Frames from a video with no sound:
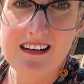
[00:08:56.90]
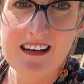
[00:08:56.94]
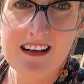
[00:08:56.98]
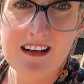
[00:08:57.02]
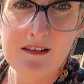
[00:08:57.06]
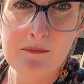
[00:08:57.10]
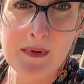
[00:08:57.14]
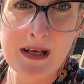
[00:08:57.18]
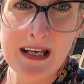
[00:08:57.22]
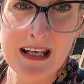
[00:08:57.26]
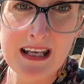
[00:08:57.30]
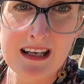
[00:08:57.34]

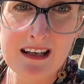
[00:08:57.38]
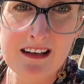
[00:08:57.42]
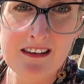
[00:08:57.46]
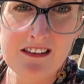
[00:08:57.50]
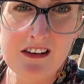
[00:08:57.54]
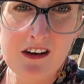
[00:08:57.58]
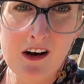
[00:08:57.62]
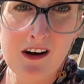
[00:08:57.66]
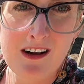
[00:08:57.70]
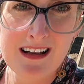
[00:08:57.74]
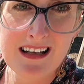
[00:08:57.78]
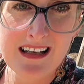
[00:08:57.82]
My kids
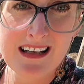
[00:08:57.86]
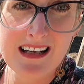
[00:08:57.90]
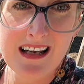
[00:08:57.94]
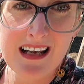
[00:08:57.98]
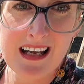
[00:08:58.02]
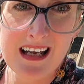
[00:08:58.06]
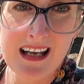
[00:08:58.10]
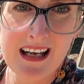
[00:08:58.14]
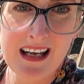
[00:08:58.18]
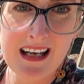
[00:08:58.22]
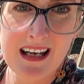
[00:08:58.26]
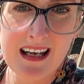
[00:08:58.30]
call it
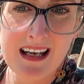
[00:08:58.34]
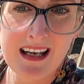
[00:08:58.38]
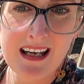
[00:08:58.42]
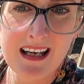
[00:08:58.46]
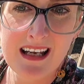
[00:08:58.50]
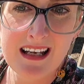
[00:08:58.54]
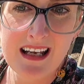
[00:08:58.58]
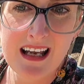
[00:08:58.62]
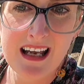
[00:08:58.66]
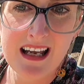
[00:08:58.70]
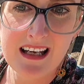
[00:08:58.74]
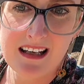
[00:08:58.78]

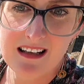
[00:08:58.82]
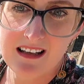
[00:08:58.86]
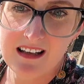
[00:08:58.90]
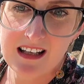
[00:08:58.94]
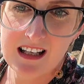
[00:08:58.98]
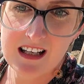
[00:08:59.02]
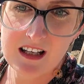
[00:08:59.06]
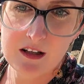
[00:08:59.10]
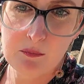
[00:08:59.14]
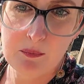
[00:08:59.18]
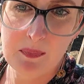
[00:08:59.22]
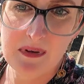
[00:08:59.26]
a
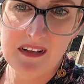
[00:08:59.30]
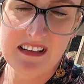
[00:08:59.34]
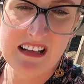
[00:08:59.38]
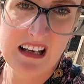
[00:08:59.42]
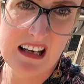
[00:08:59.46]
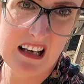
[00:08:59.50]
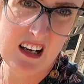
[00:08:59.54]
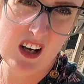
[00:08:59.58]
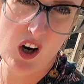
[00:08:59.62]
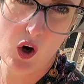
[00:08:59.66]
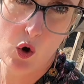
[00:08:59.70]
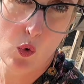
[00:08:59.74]
alien
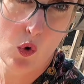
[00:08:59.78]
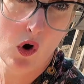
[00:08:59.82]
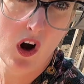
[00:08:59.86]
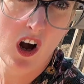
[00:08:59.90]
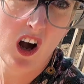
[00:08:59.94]
potato